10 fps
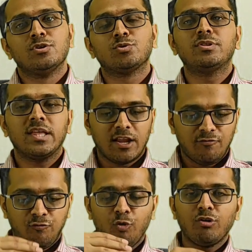So there are
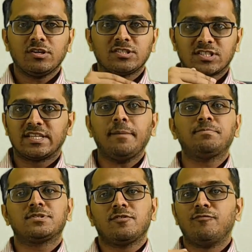4
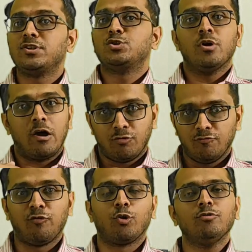steps which you have to
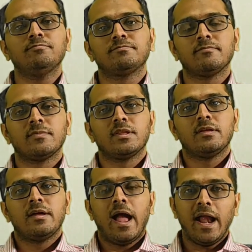follow,
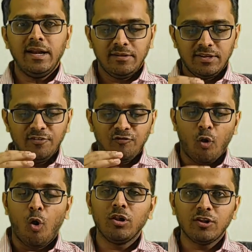and if
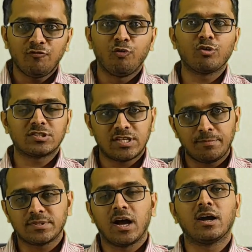all the 4
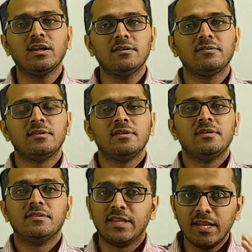steps occur,
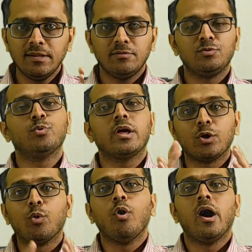then you
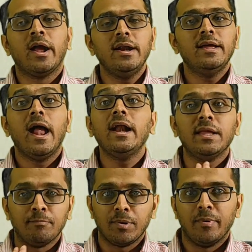can go ahead and
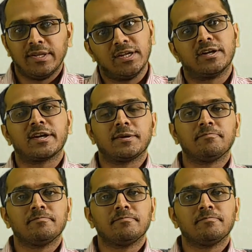implement the trade.